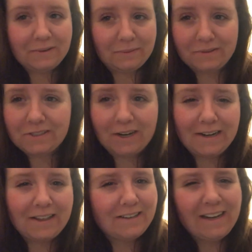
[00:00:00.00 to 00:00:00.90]
we'll start
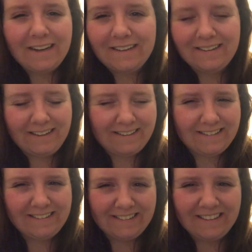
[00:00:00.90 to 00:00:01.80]
another day.
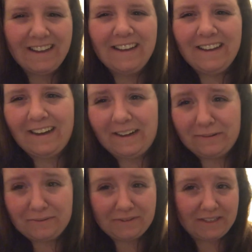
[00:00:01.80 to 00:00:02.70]

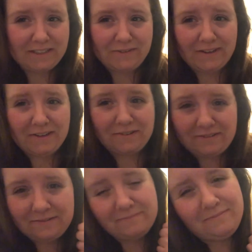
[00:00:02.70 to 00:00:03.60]
If you like this video,
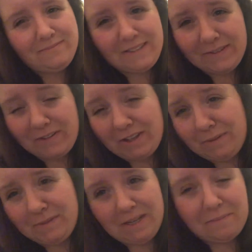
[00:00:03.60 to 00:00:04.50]
give it a
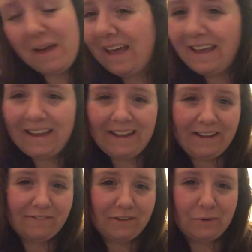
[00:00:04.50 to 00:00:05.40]
thumbs up.
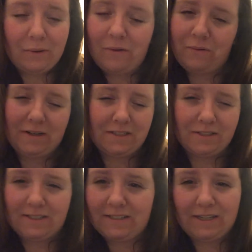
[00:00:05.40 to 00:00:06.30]
If you want
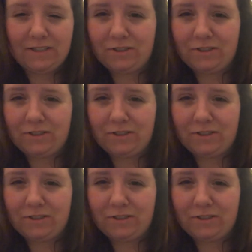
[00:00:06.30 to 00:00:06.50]
to stay